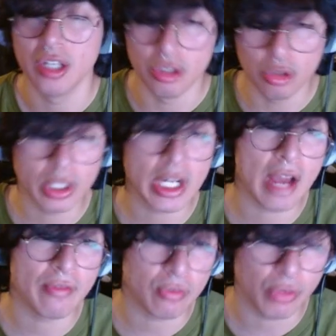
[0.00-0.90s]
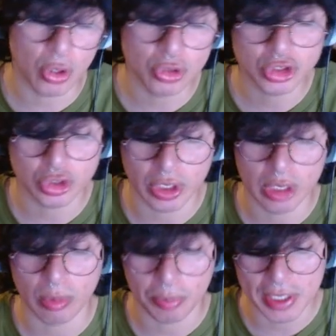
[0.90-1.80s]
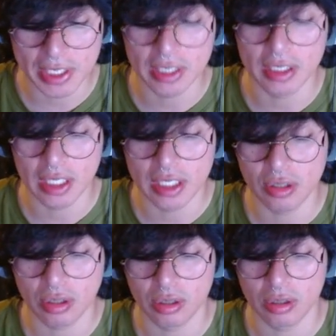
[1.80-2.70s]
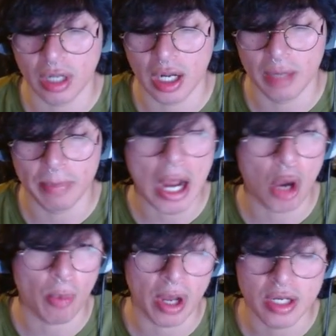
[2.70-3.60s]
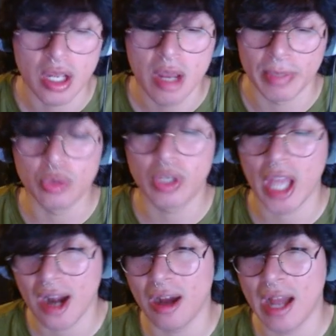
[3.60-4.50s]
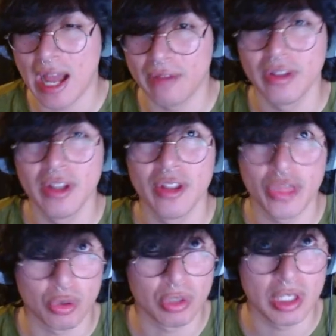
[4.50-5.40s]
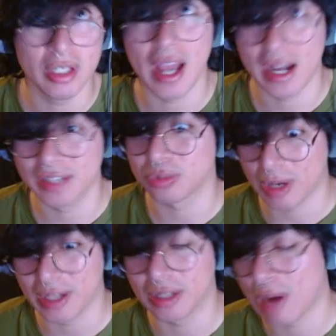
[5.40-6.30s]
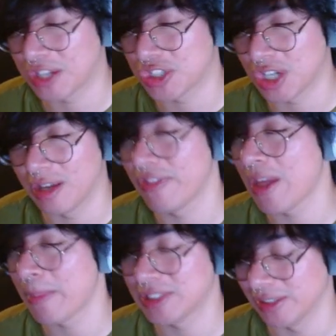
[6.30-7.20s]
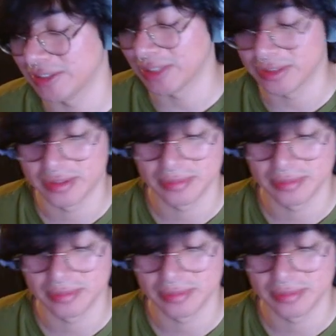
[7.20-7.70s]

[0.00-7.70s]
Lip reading: You can have those 3 repeating in your Palmon, but you cannot have 3 S rank crack shot, if that makes any sense.